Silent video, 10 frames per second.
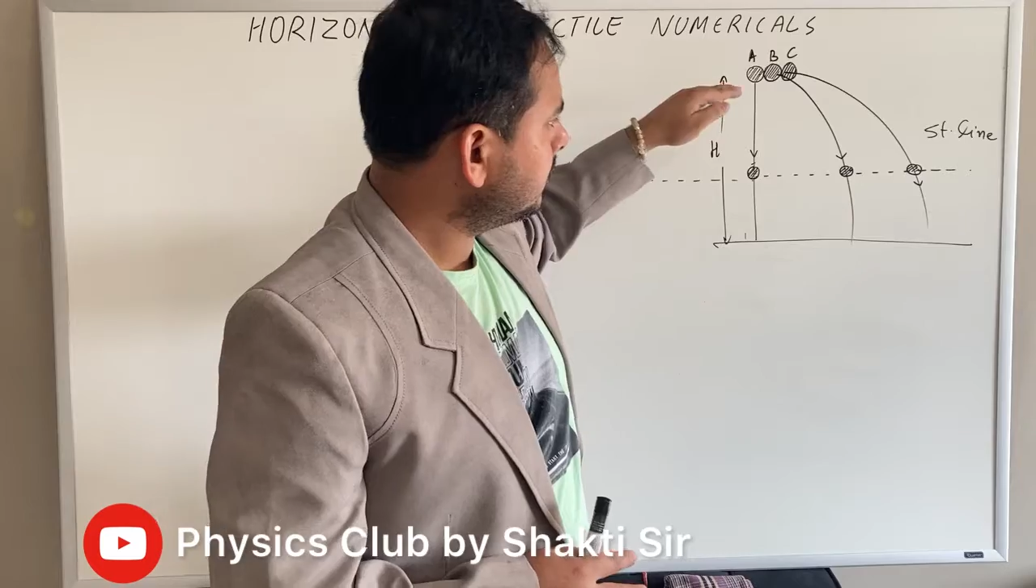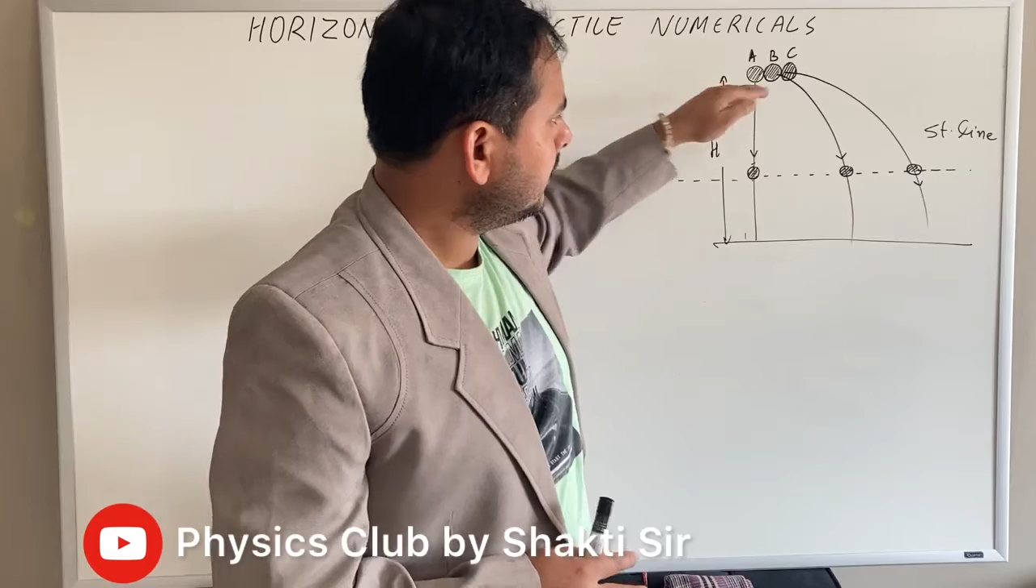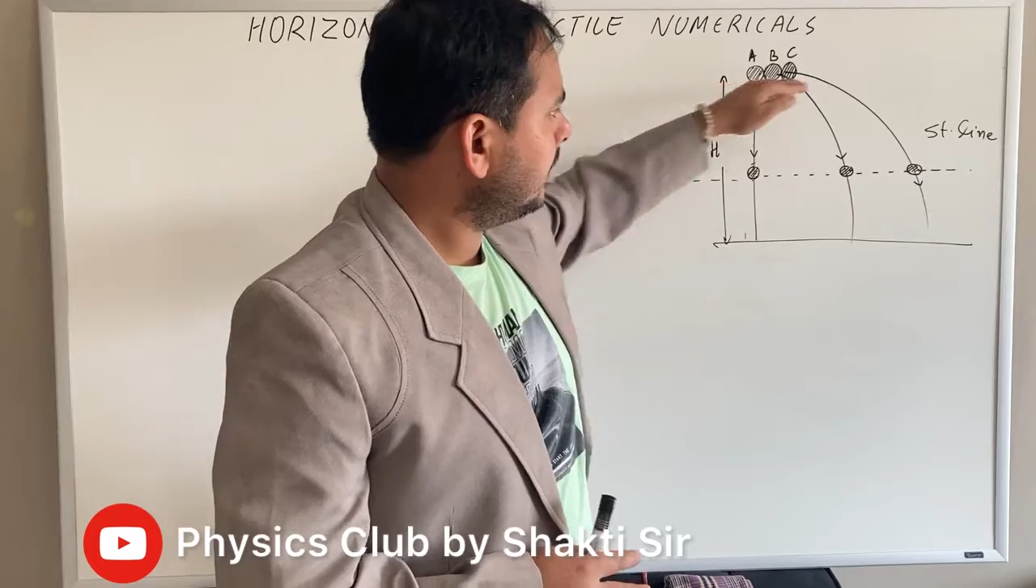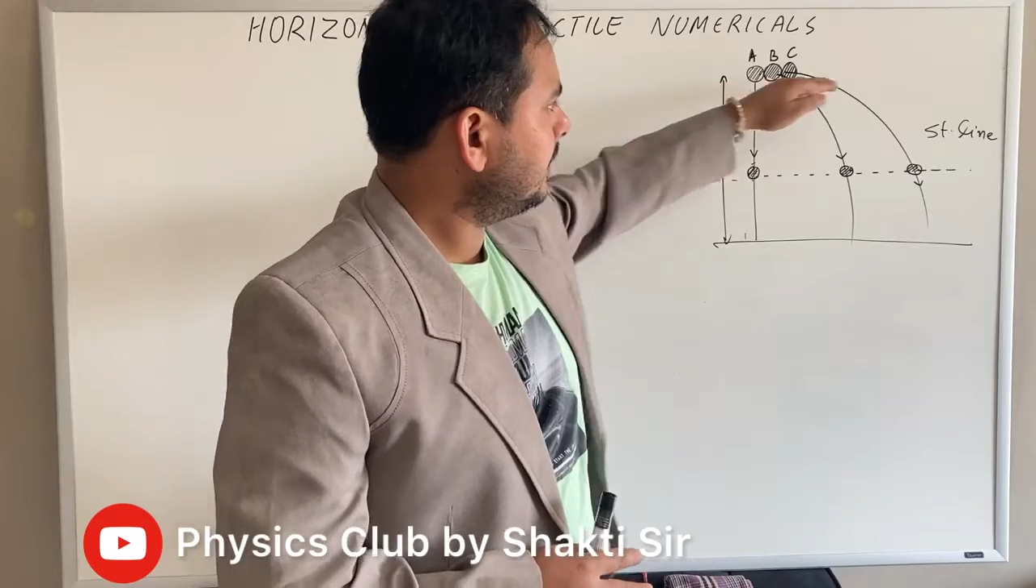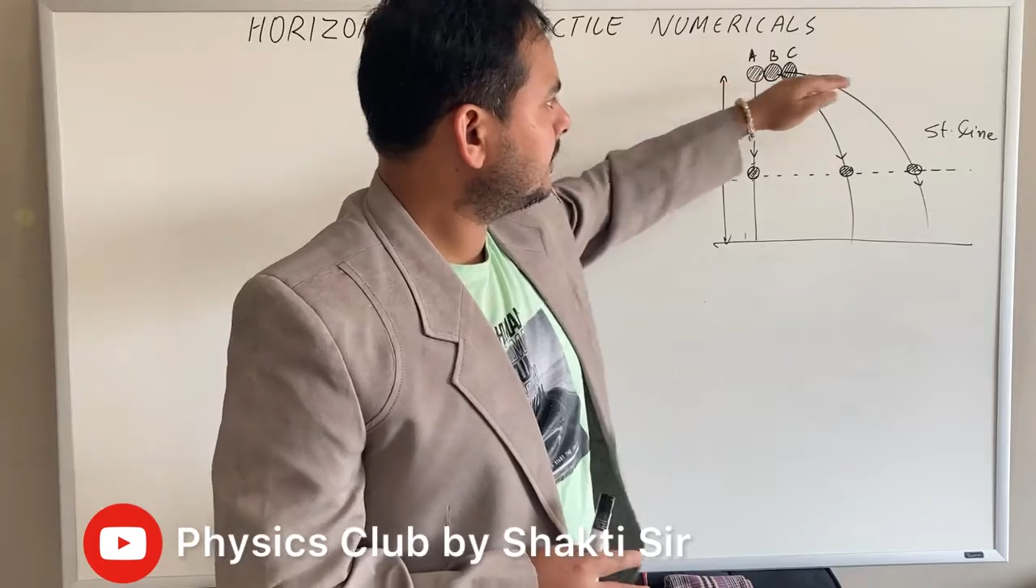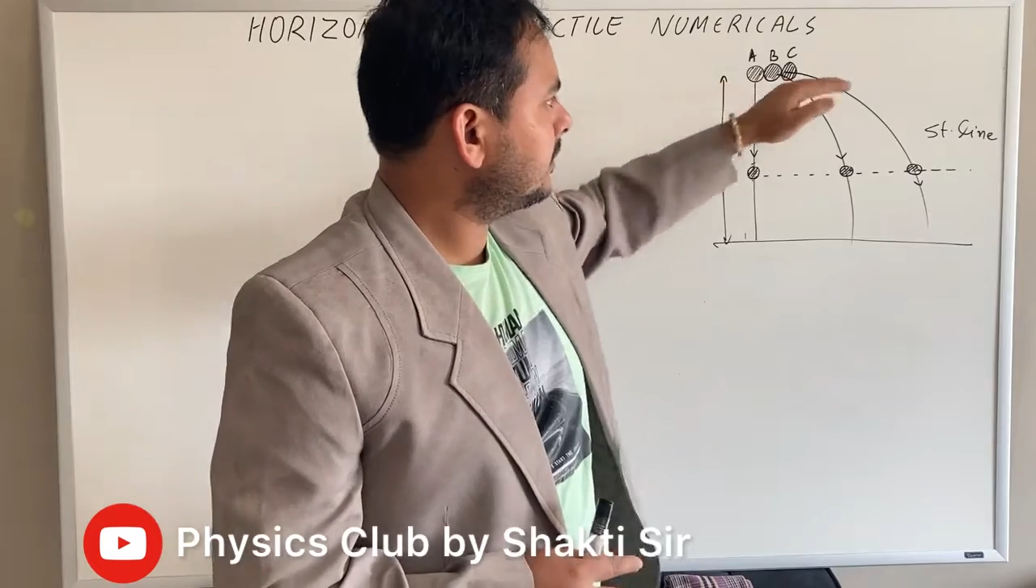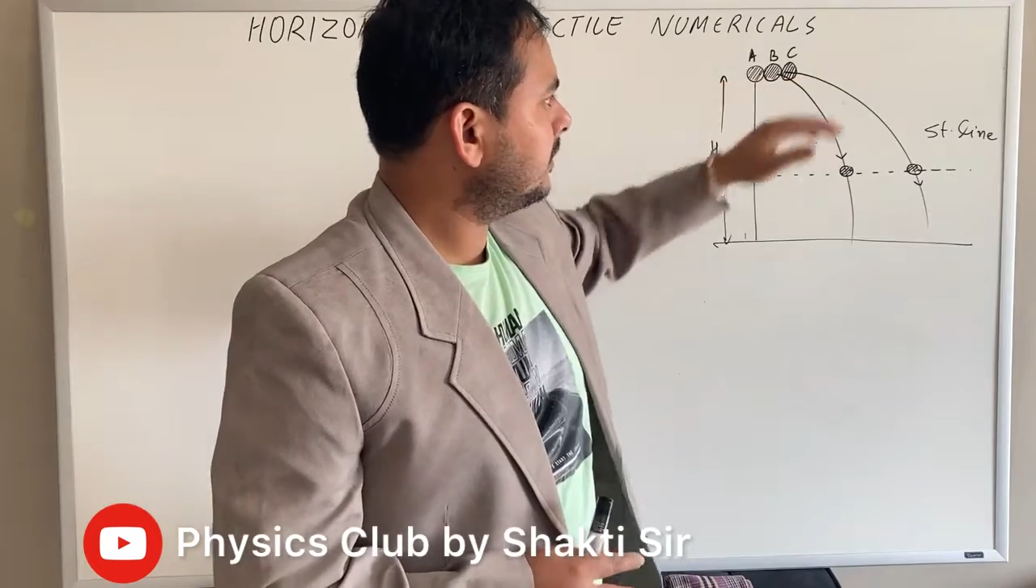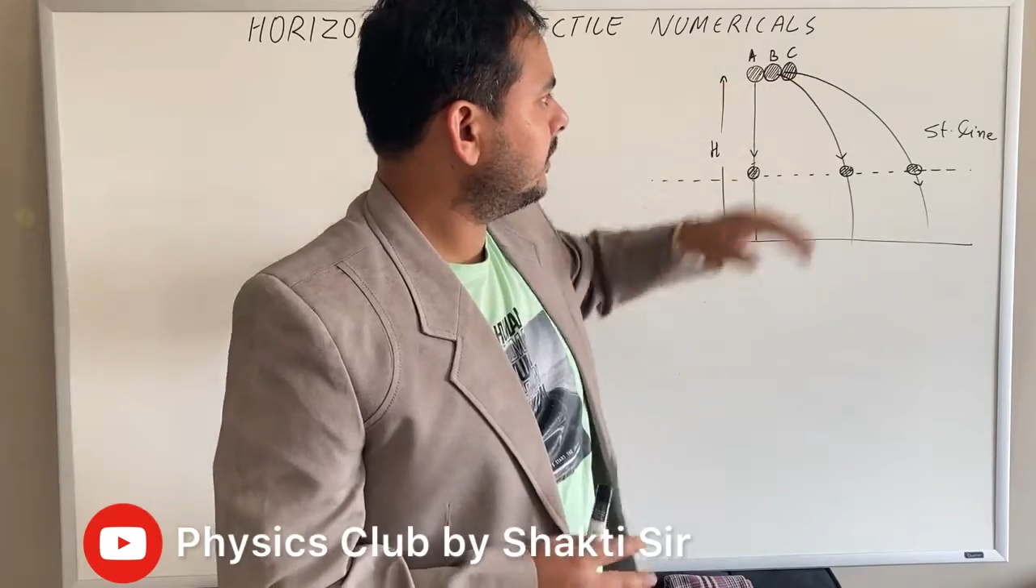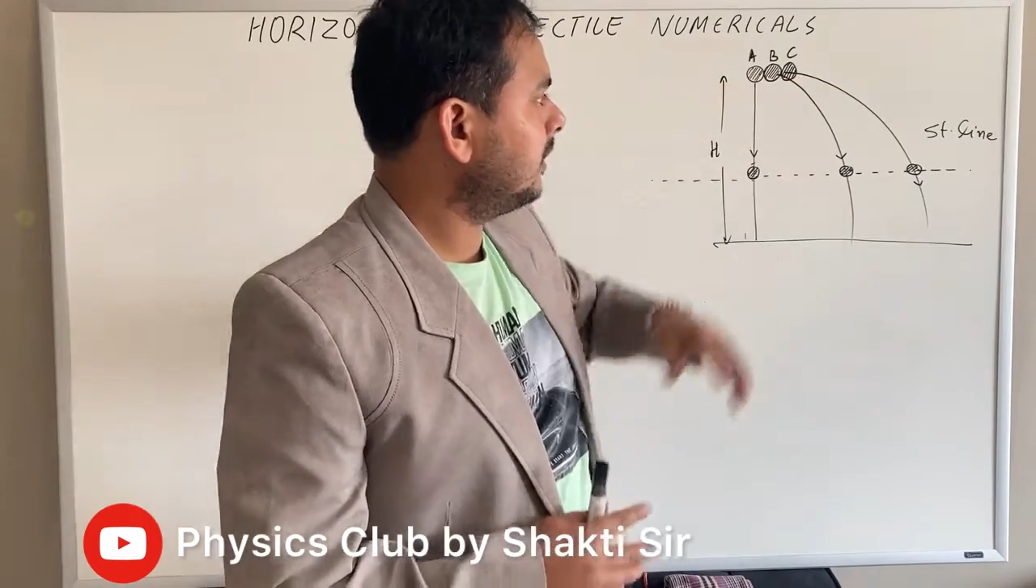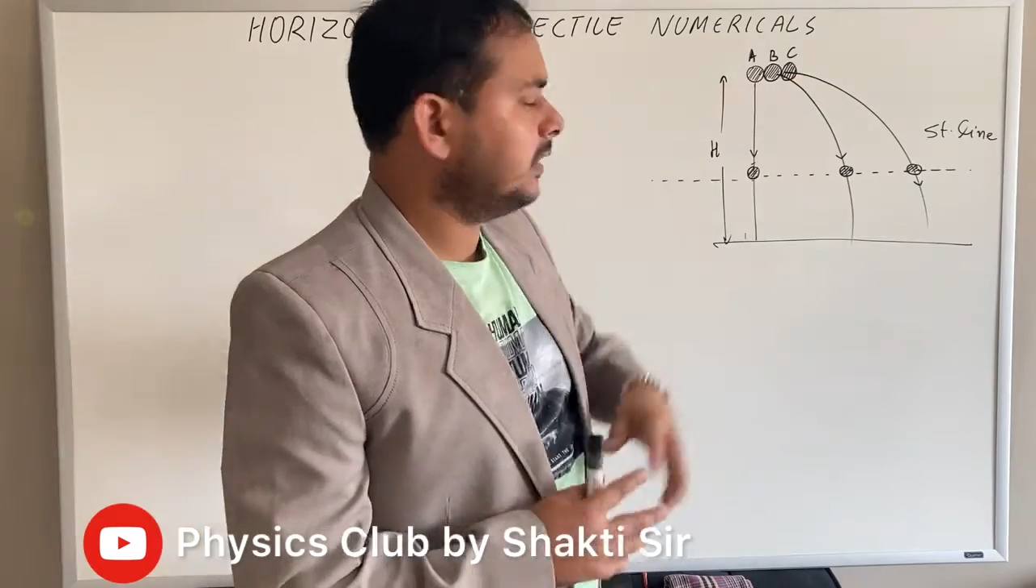is
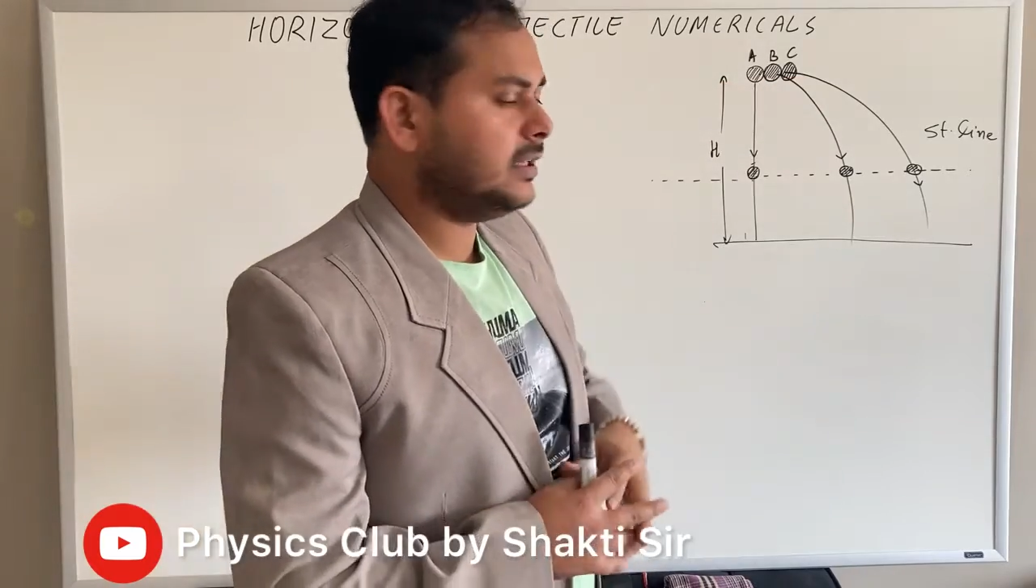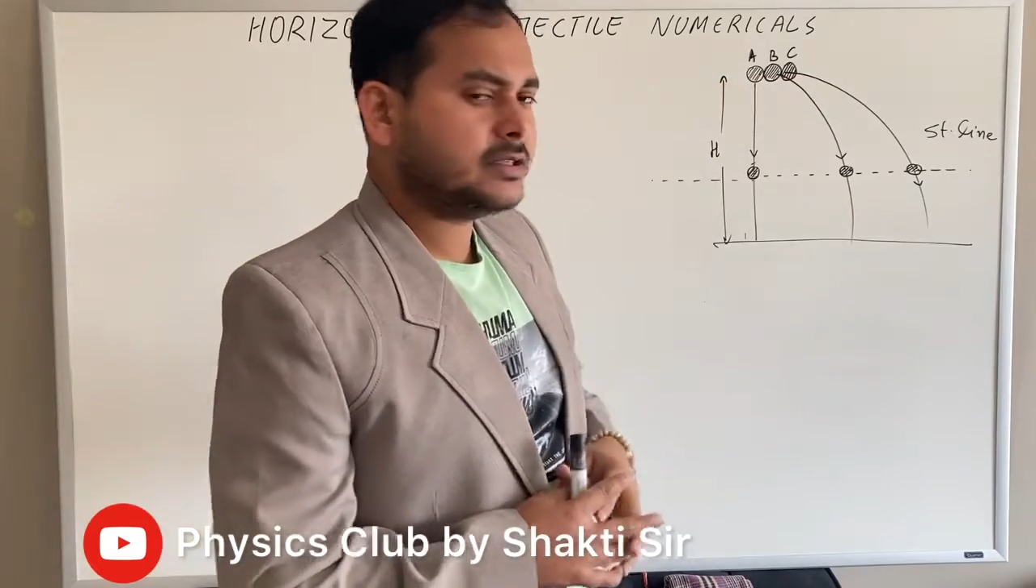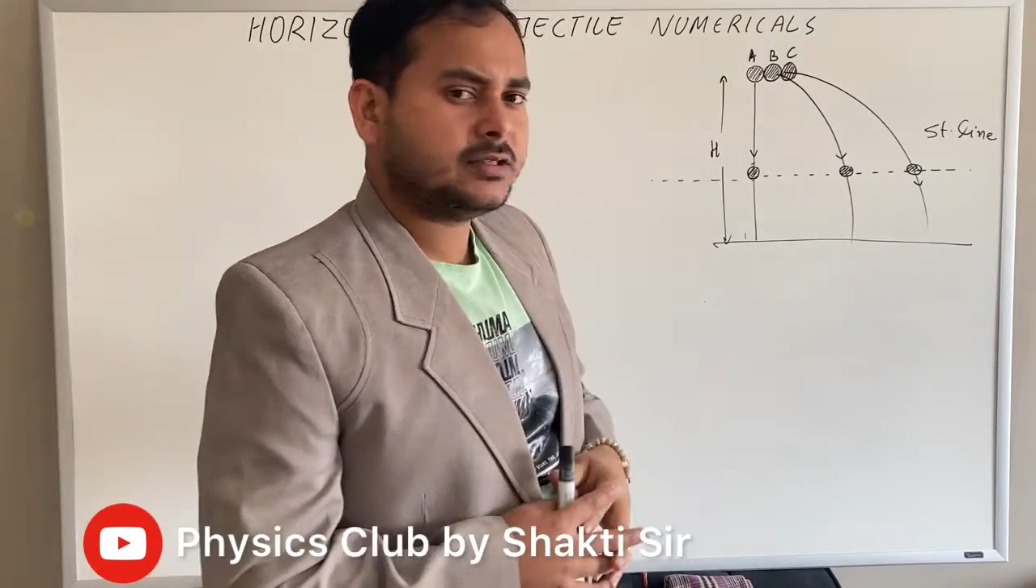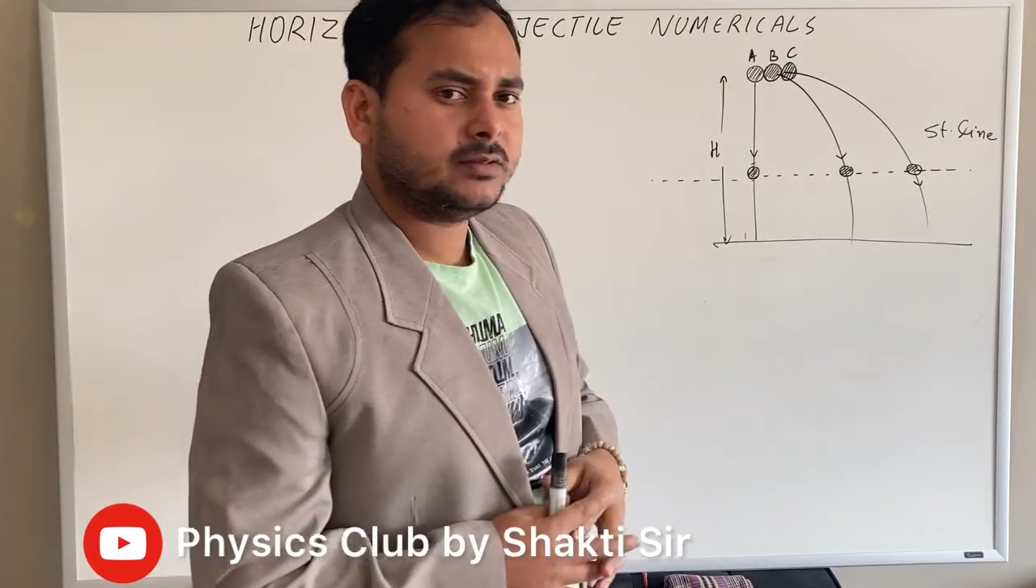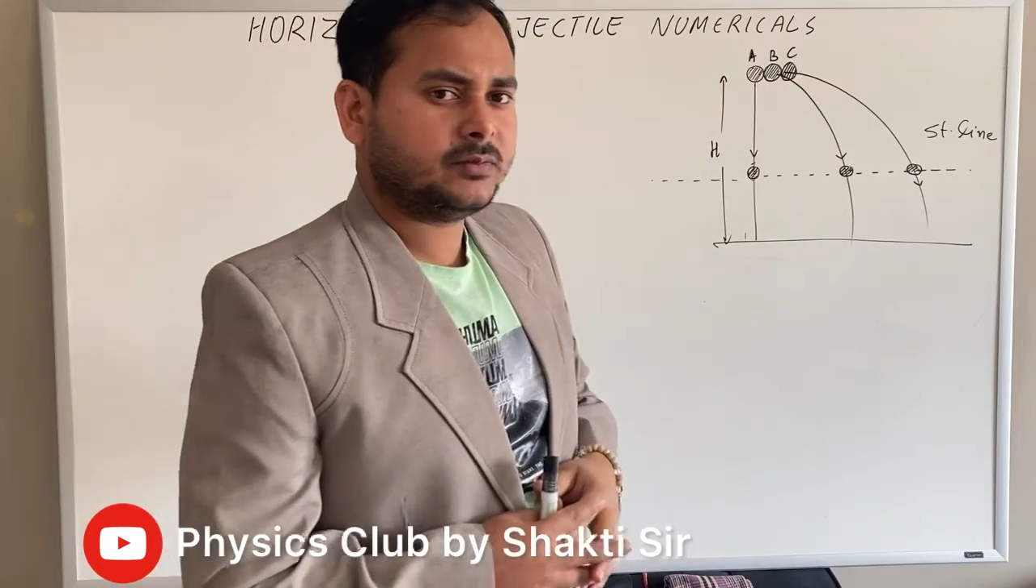released